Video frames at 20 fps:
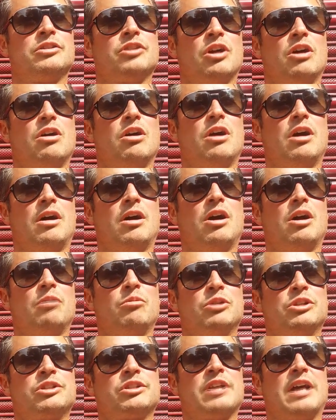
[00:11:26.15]
So I
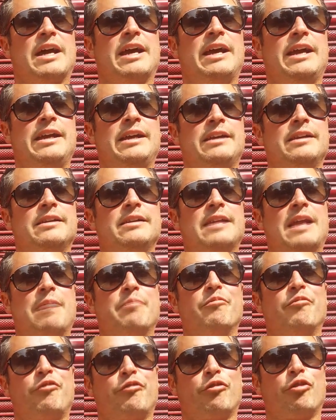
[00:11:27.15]
would say
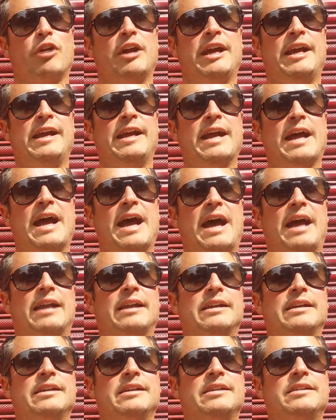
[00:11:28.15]
them three,
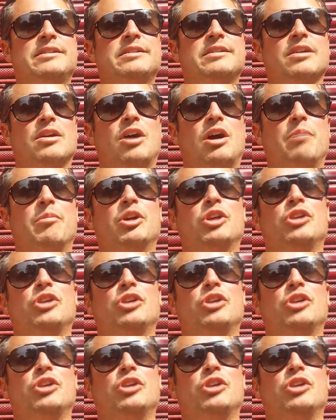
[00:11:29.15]
and I'm